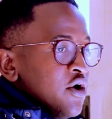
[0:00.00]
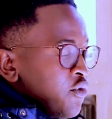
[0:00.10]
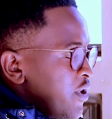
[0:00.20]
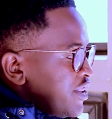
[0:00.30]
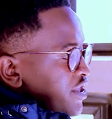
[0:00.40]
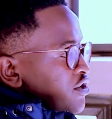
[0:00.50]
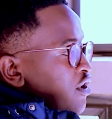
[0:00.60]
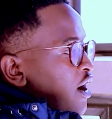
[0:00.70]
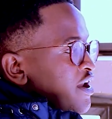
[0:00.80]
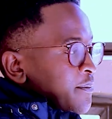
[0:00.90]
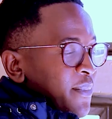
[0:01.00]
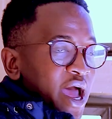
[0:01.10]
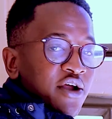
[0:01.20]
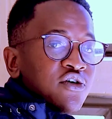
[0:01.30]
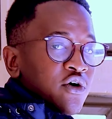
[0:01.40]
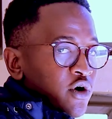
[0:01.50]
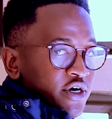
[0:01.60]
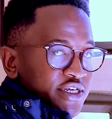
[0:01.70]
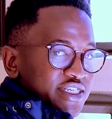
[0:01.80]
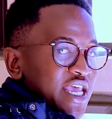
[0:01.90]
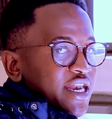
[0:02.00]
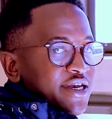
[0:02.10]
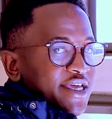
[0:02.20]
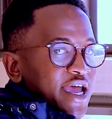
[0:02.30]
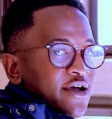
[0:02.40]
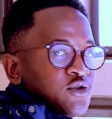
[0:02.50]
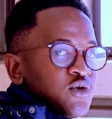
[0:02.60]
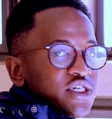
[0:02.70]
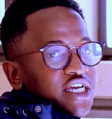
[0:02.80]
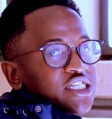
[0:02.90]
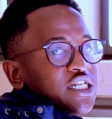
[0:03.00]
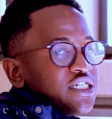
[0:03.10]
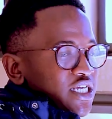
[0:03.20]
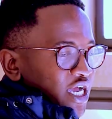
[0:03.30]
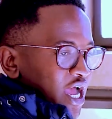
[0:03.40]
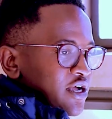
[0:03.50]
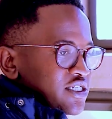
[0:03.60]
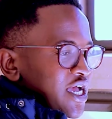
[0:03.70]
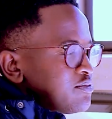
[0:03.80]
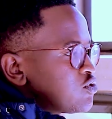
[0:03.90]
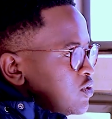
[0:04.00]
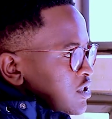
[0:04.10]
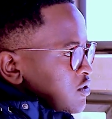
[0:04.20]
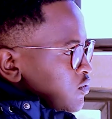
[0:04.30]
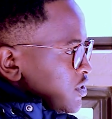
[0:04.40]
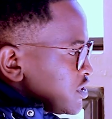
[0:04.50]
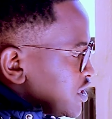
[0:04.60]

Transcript: Whether you're on a micro or a standard account, which I said account types we'll